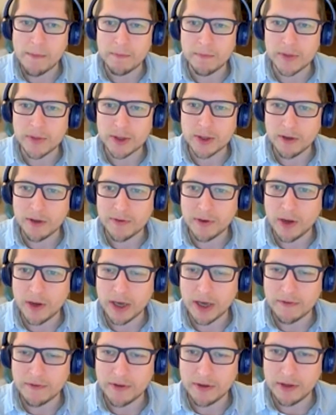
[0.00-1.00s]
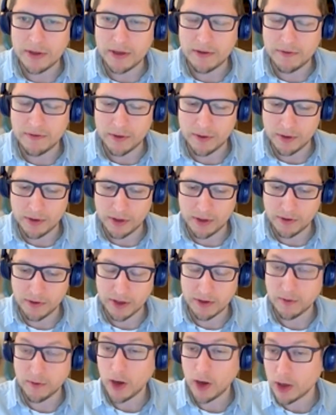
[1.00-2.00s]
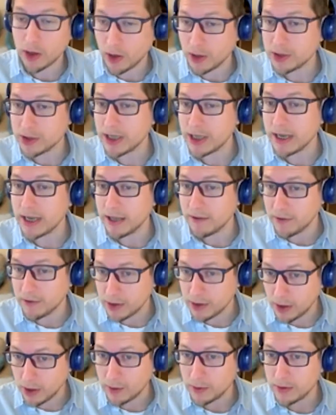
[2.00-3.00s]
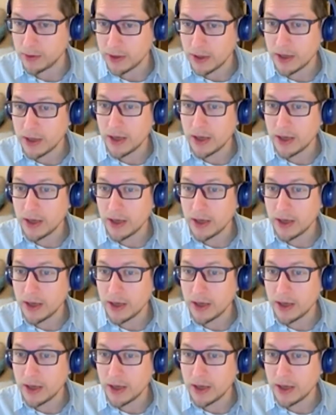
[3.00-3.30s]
So I feel like if you can write content, if you know